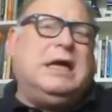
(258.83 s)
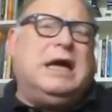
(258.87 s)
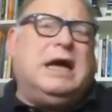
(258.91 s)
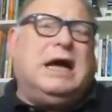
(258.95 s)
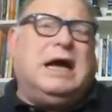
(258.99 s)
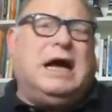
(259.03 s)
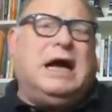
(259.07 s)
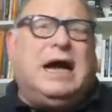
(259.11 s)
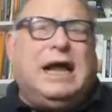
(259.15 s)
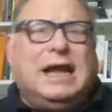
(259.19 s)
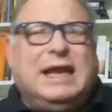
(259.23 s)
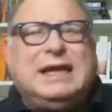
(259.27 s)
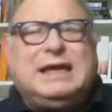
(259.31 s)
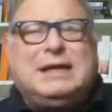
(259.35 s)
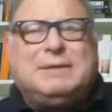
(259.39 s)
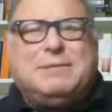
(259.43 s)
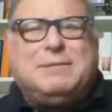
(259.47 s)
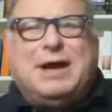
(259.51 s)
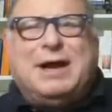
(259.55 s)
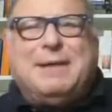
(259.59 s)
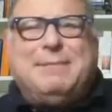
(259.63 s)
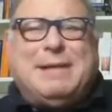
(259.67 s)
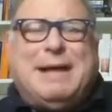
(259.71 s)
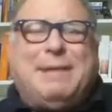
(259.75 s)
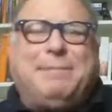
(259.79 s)
I like a
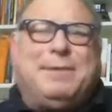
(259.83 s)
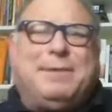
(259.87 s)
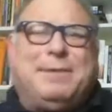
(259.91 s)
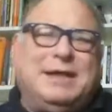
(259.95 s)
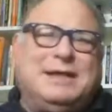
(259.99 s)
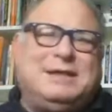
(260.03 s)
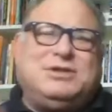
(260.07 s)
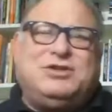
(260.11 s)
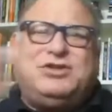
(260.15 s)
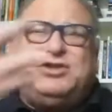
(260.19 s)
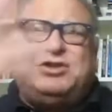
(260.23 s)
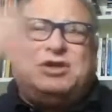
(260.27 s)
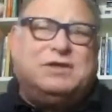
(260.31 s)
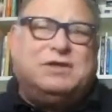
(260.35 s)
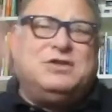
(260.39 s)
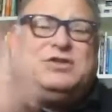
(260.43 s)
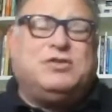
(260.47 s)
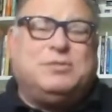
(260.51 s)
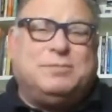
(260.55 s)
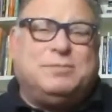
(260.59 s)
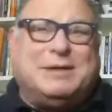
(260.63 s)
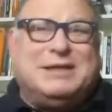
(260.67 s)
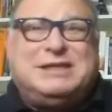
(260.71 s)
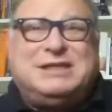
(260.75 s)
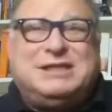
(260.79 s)
mind map. I like to share this
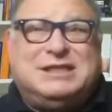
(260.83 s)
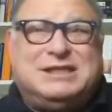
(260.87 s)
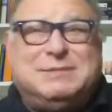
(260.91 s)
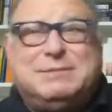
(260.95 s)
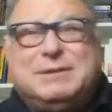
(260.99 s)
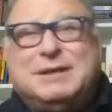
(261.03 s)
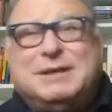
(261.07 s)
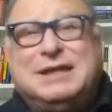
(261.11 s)
with my team.